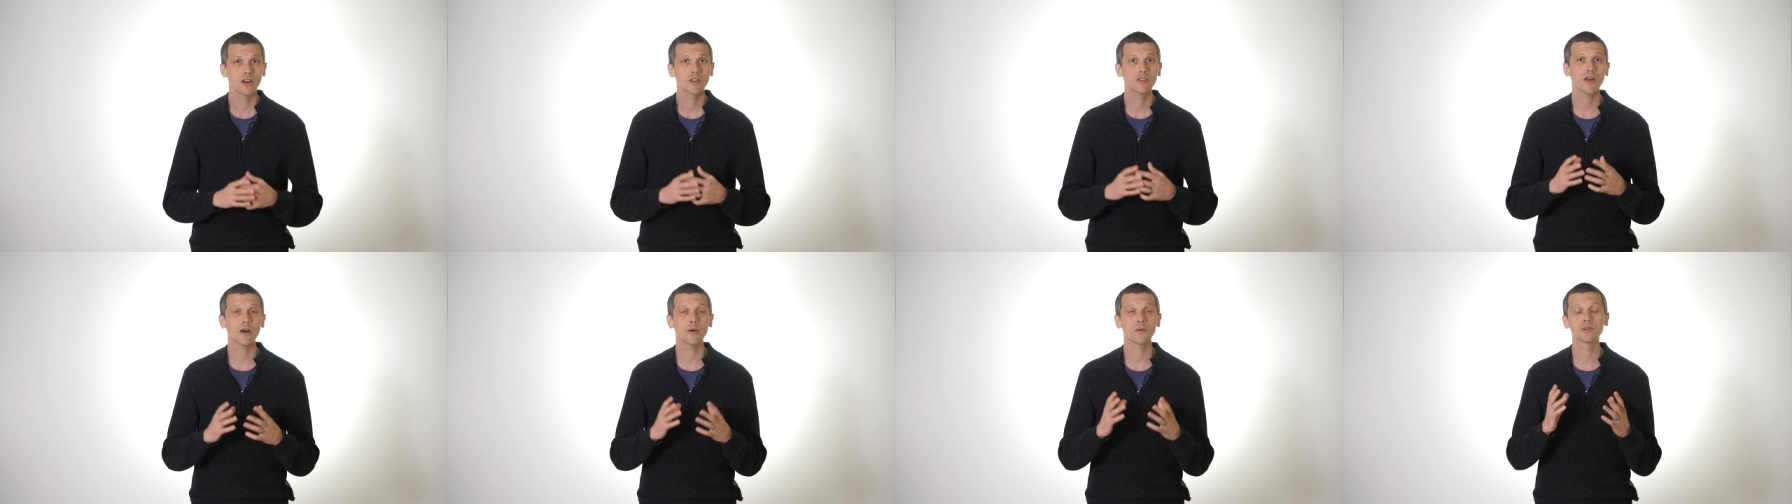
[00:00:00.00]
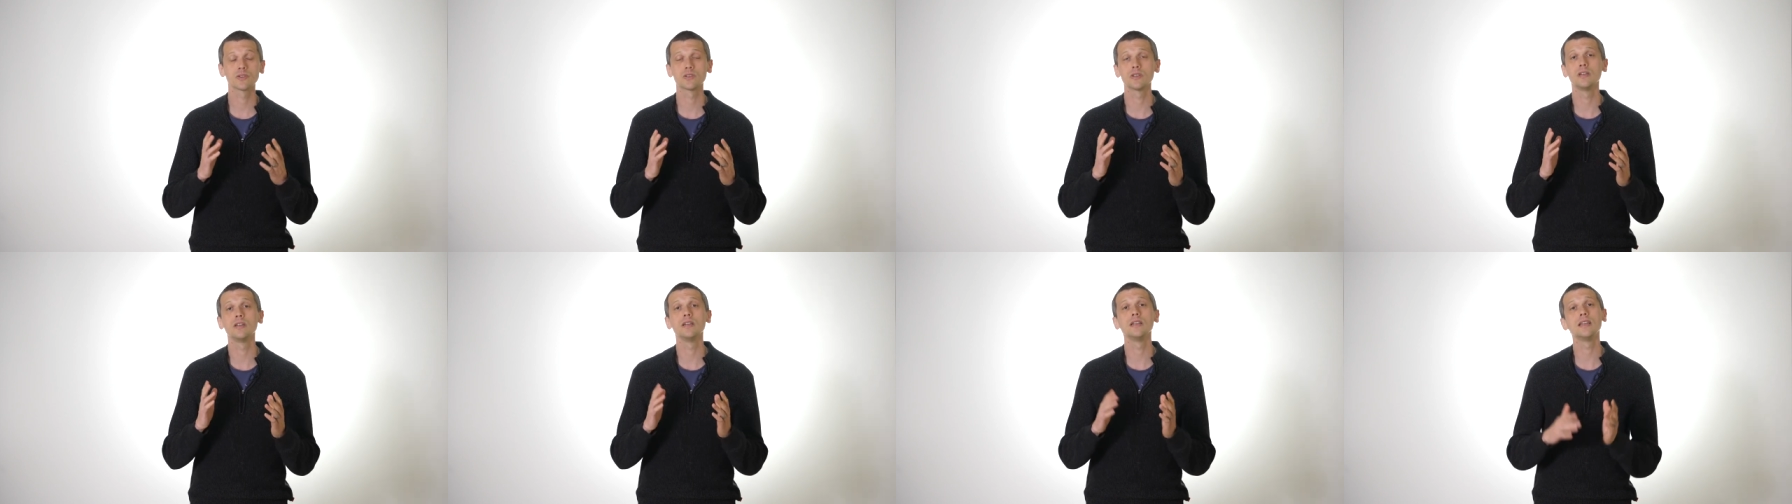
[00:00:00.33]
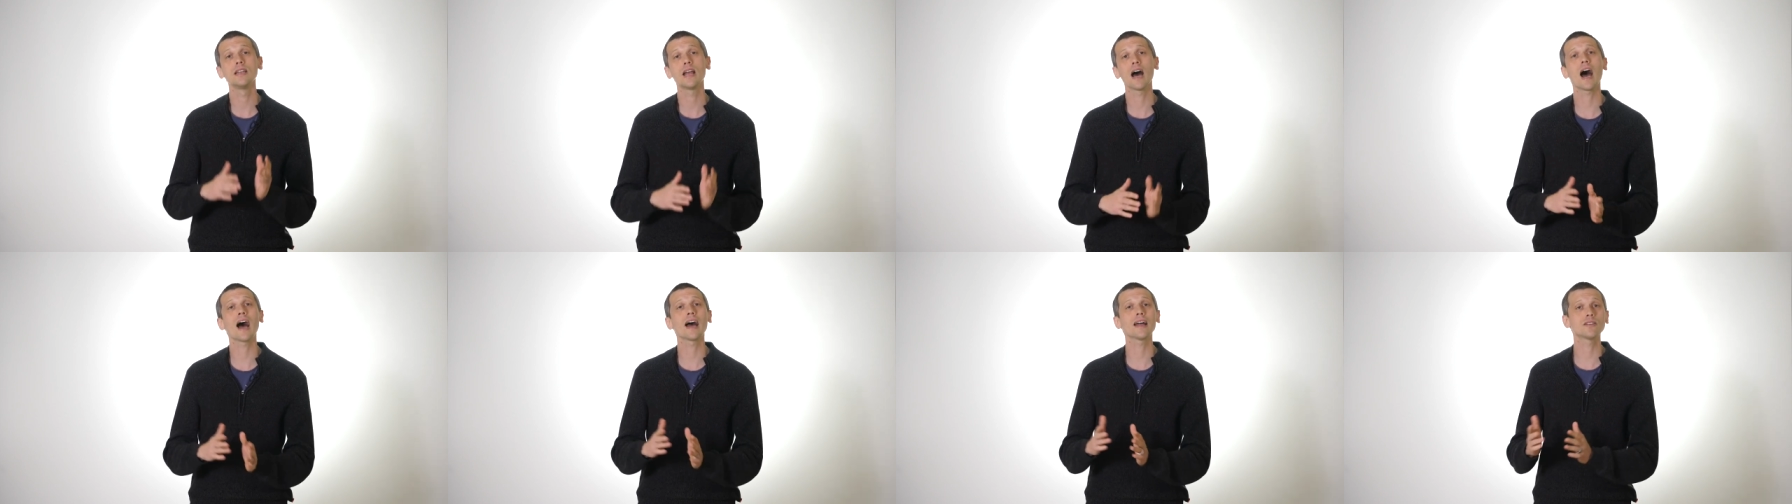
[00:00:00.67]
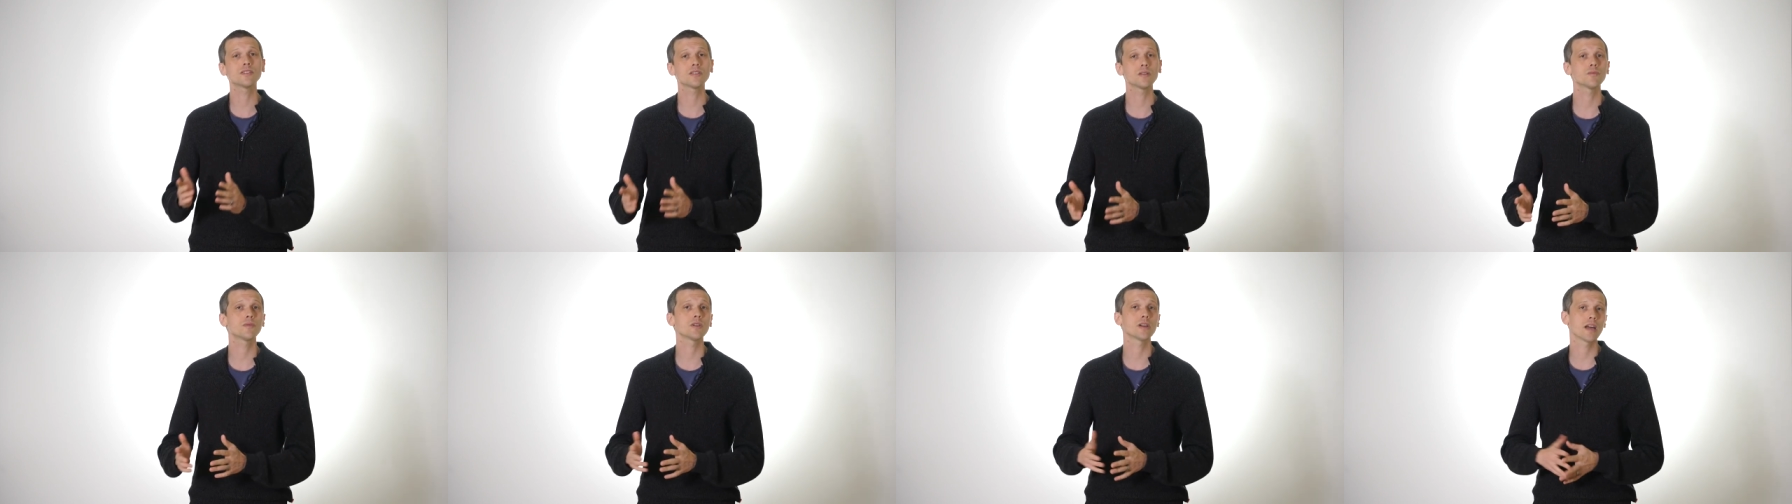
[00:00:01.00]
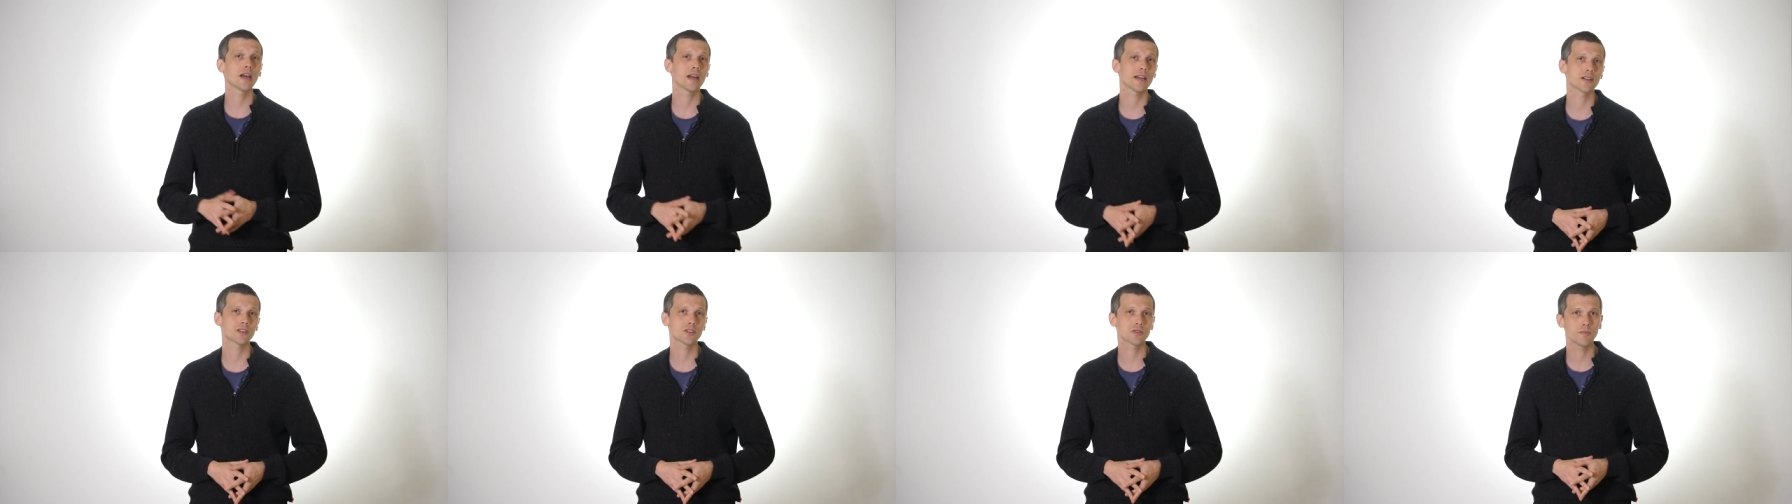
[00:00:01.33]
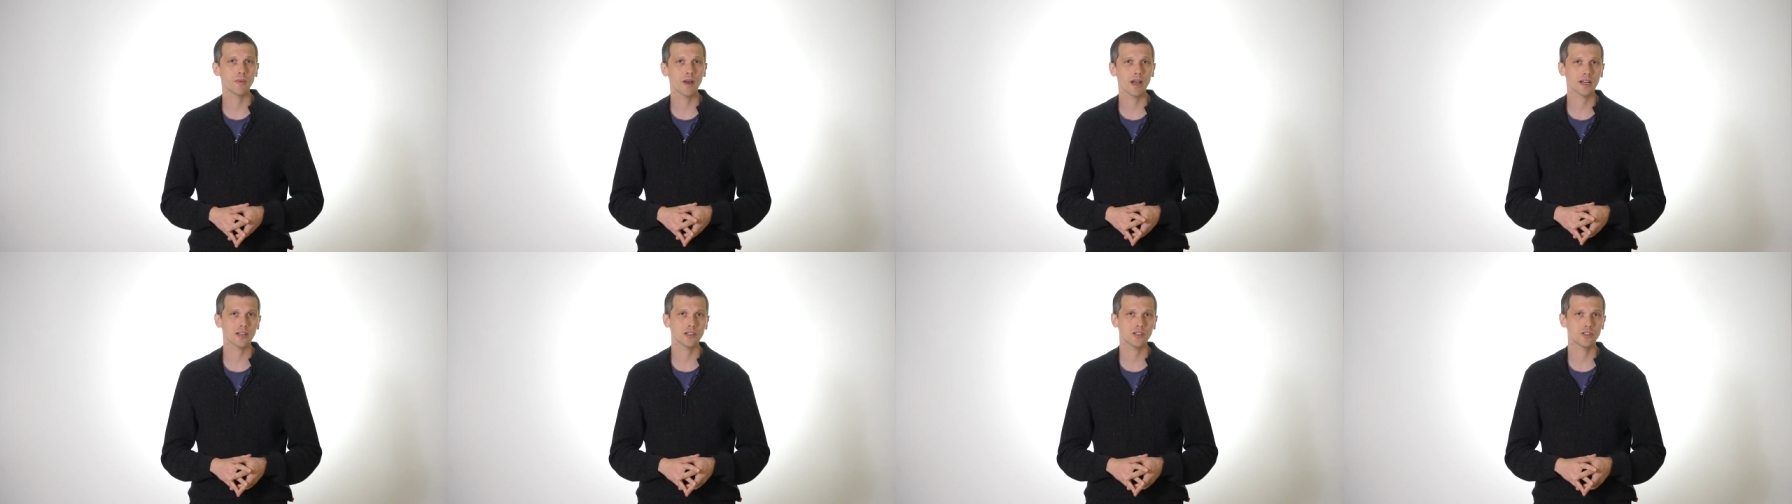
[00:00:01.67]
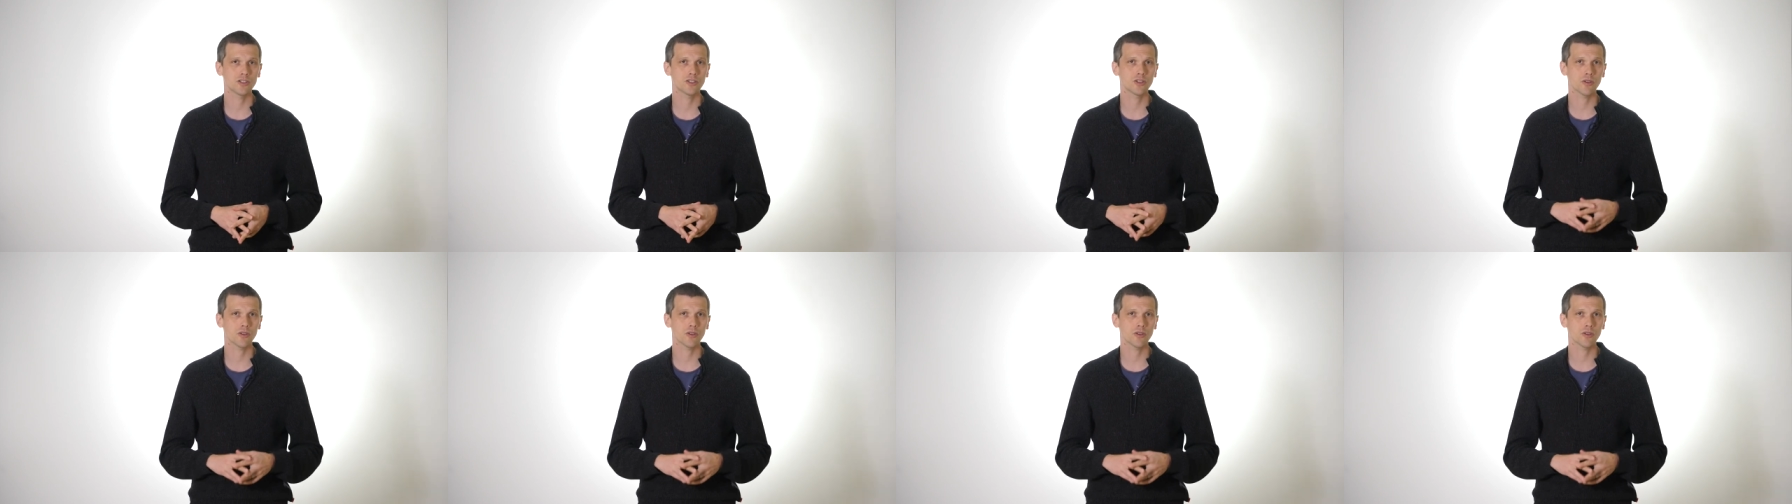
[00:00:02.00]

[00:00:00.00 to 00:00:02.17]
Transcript: That was not something I expected.